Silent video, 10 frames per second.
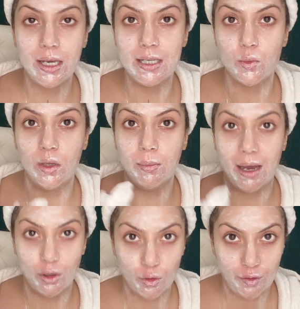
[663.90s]
is with a
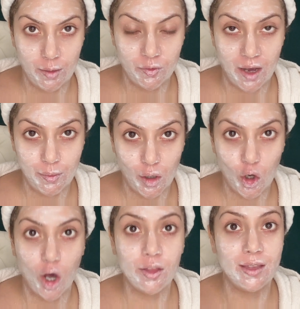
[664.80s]
microfiber
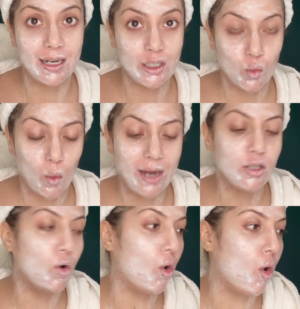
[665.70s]
cloth that is wet
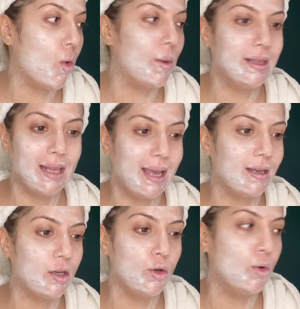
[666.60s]
or with like
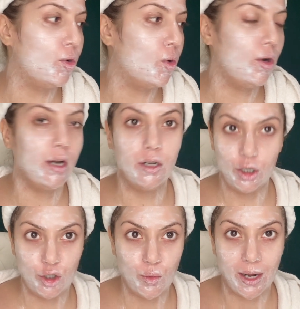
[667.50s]
good old
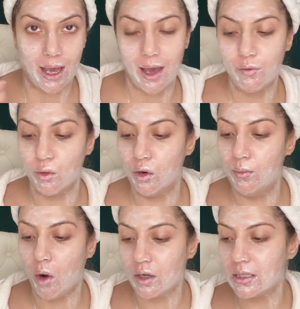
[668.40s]
tissue. And I have a whole
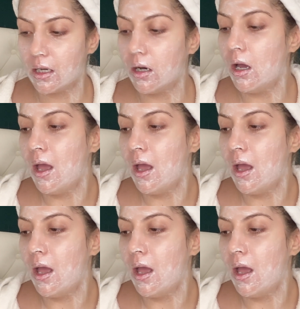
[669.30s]
box here.